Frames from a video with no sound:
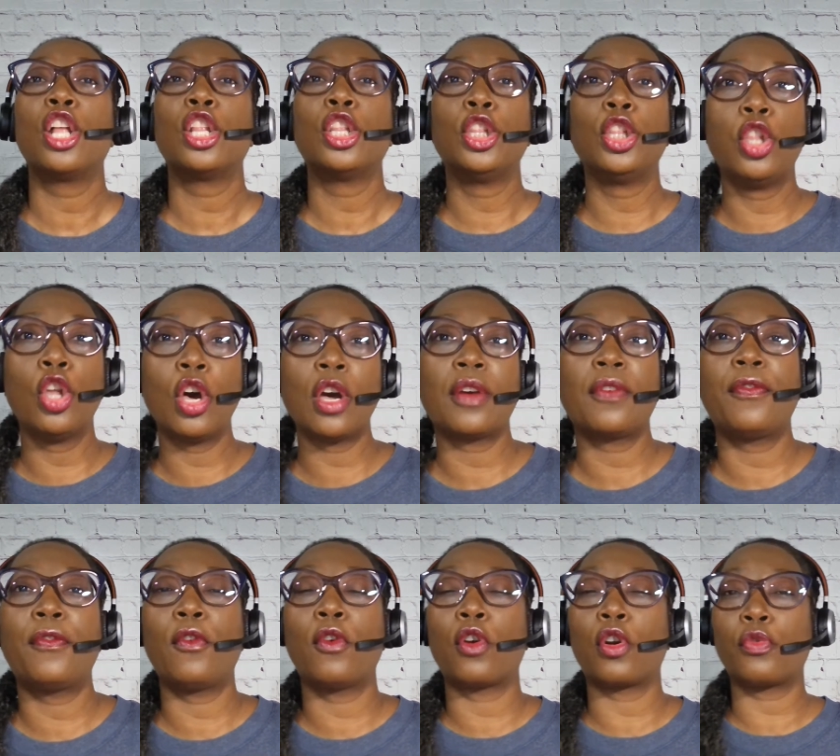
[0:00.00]
look
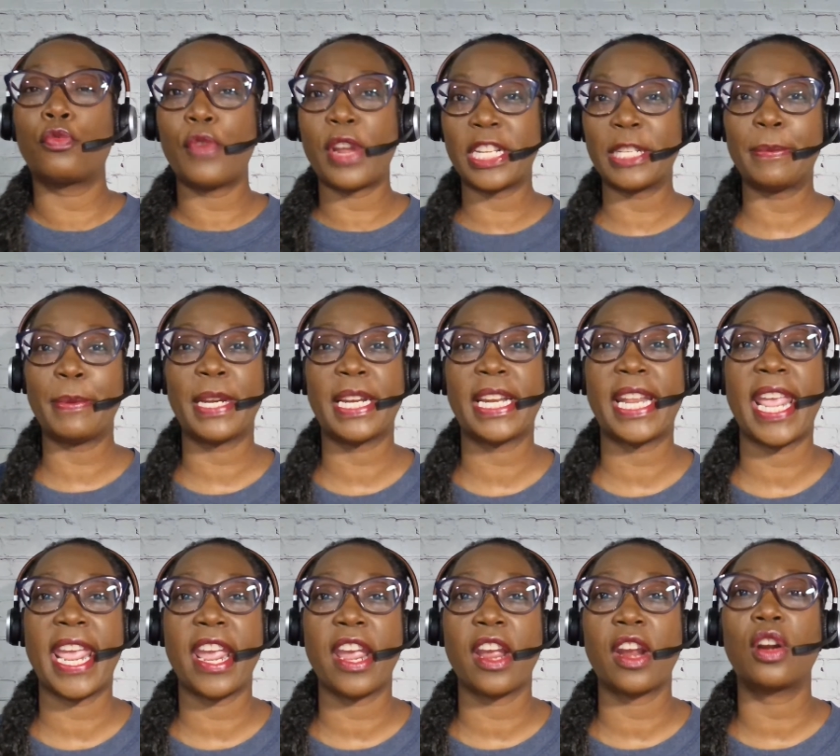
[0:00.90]
for respite
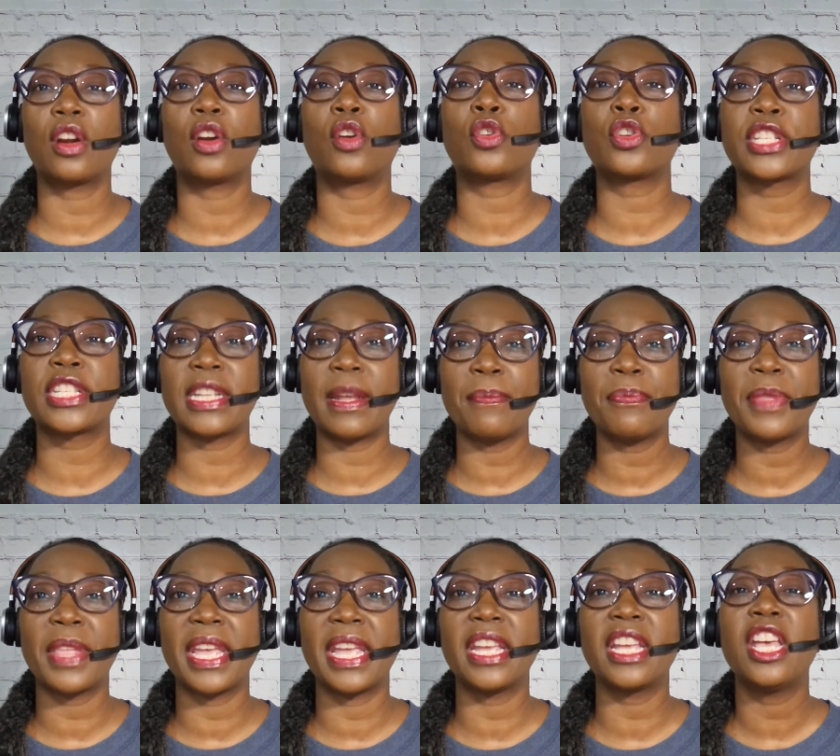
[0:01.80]
care or
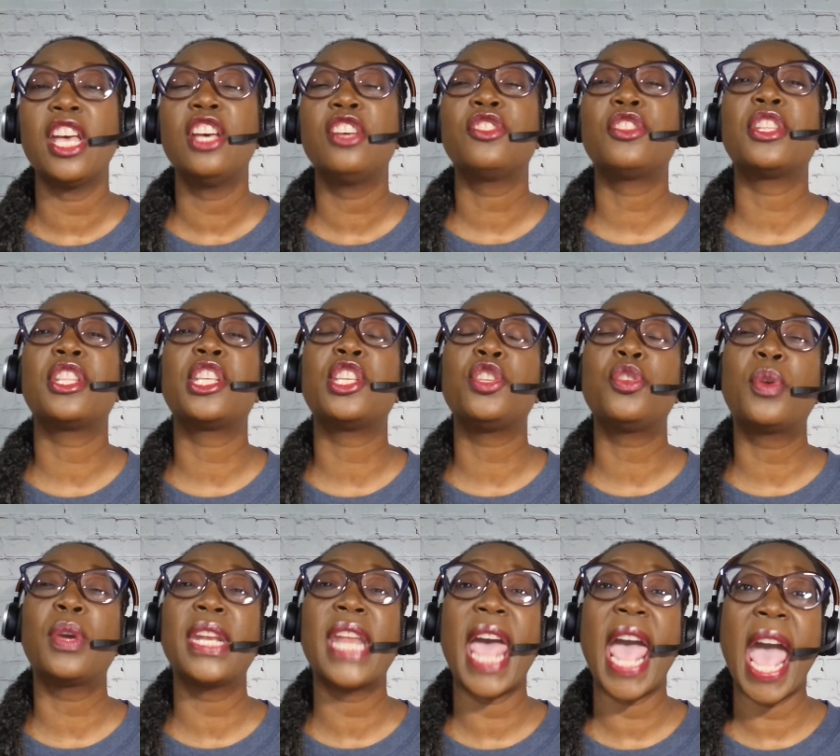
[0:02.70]
something so that you
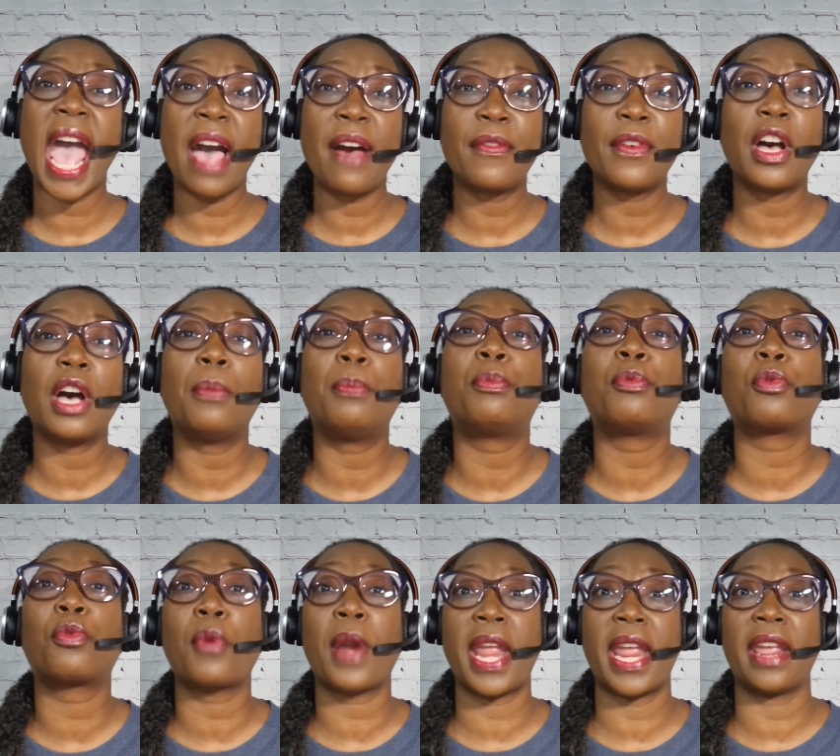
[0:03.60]
can have a
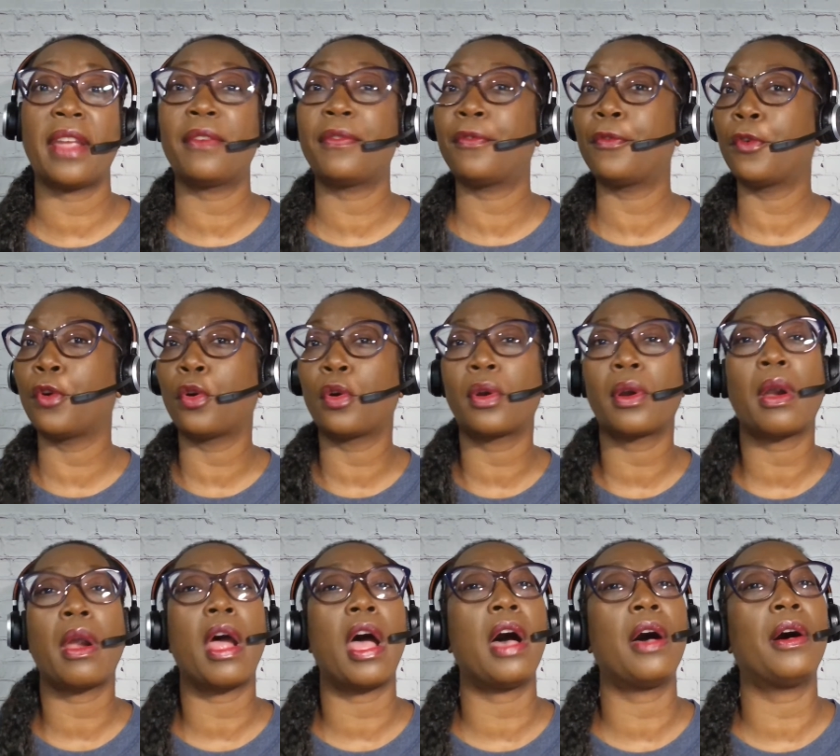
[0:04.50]
break
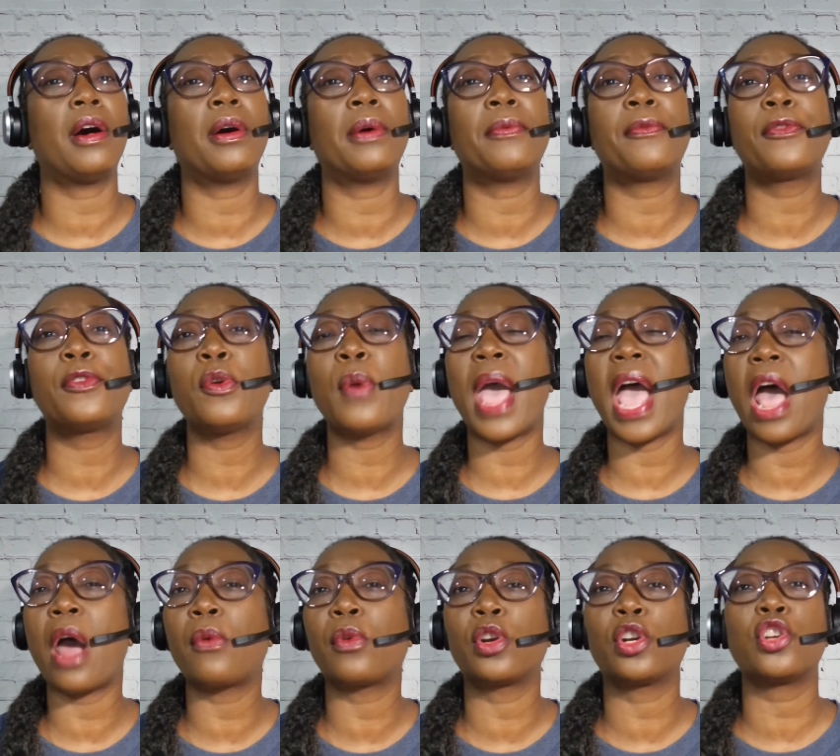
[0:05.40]
for a few
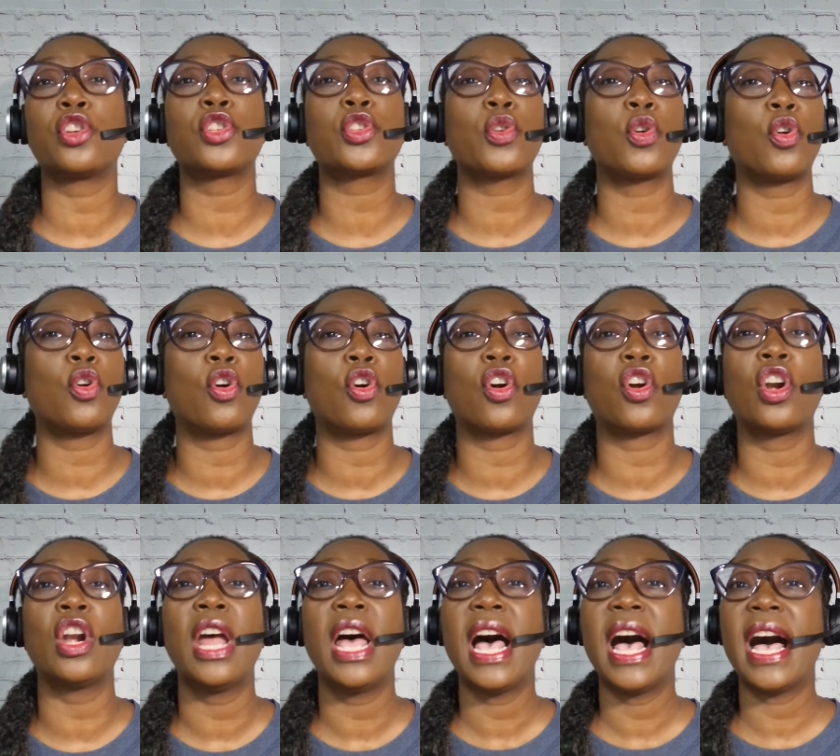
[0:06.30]
hours or
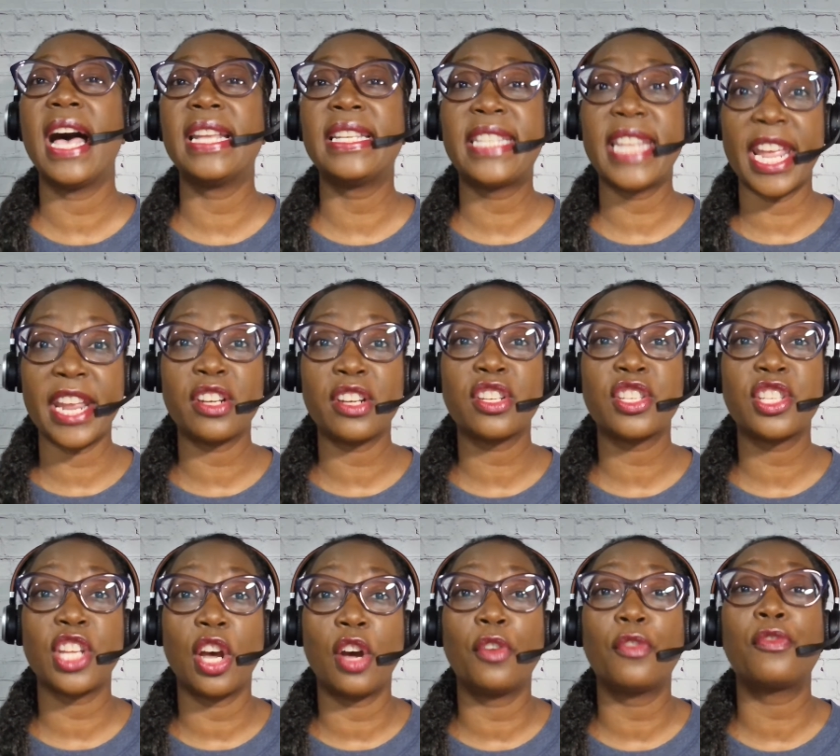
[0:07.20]
a day or
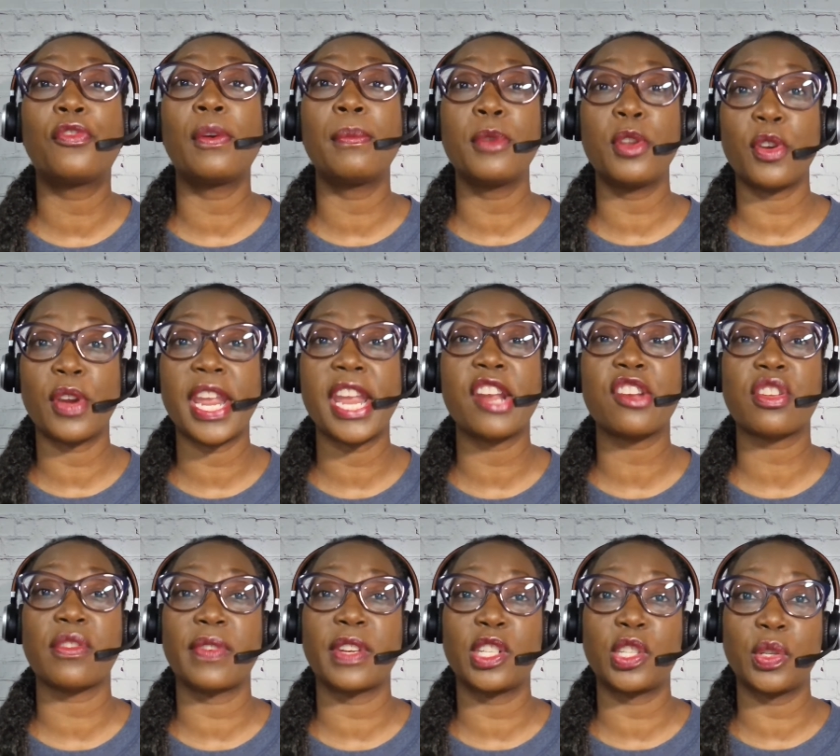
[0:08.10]
so from your
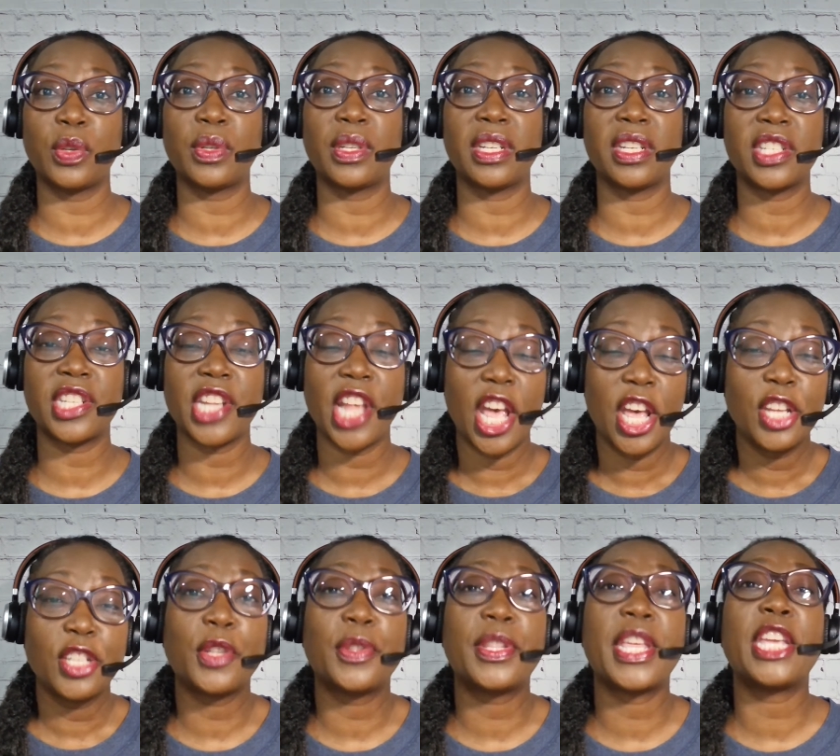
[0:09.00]
caregiving duties
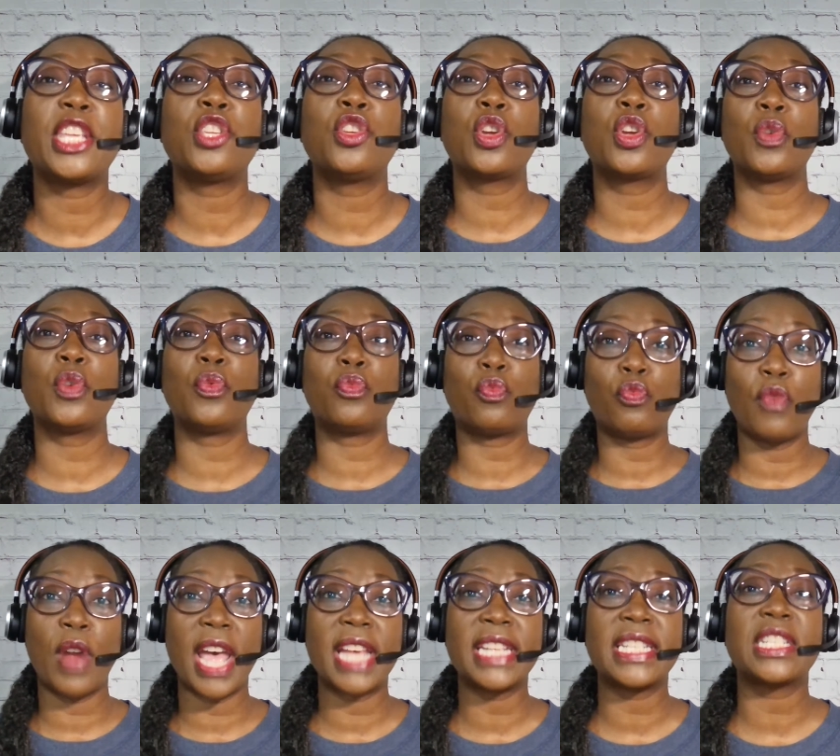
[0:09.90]
so that you can
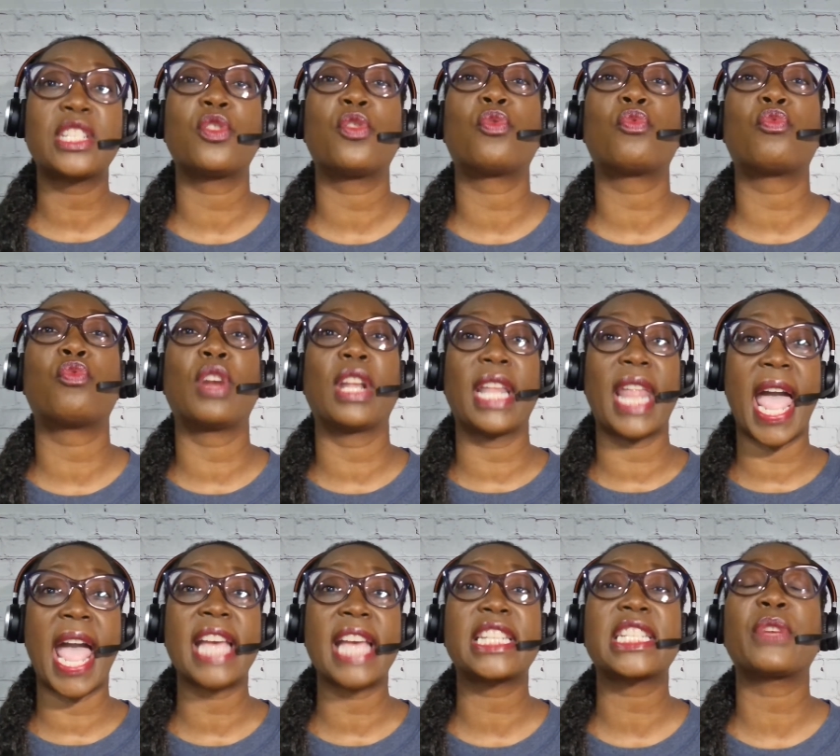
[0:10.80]
rest,
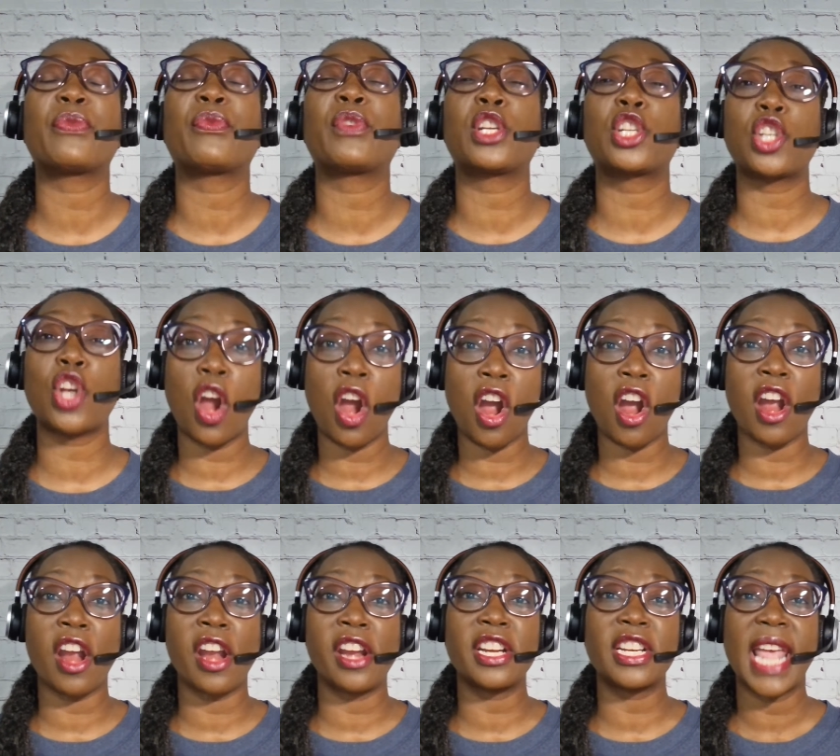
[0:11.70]
relax,
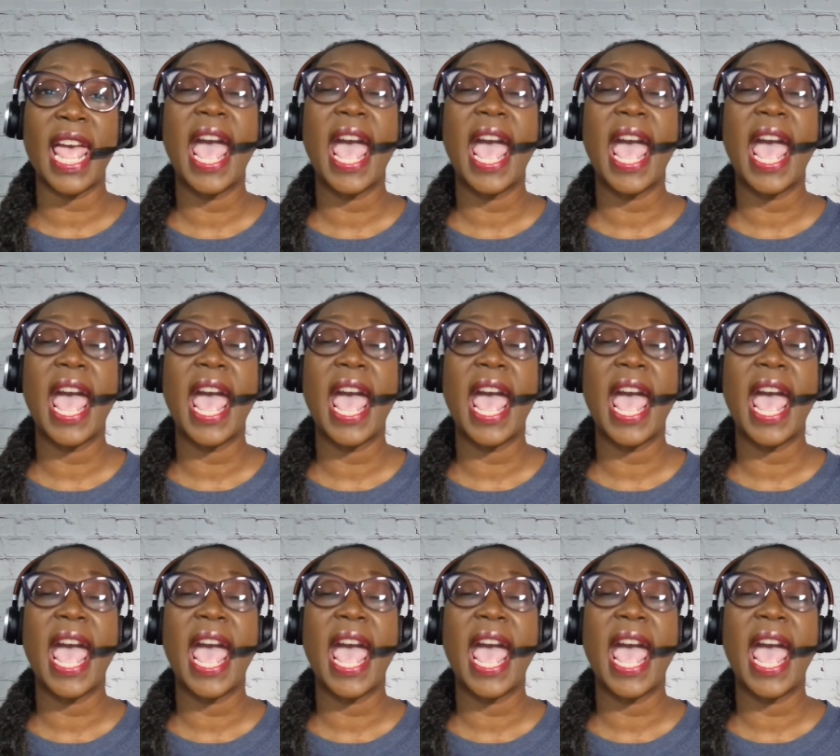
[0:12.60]
recharge,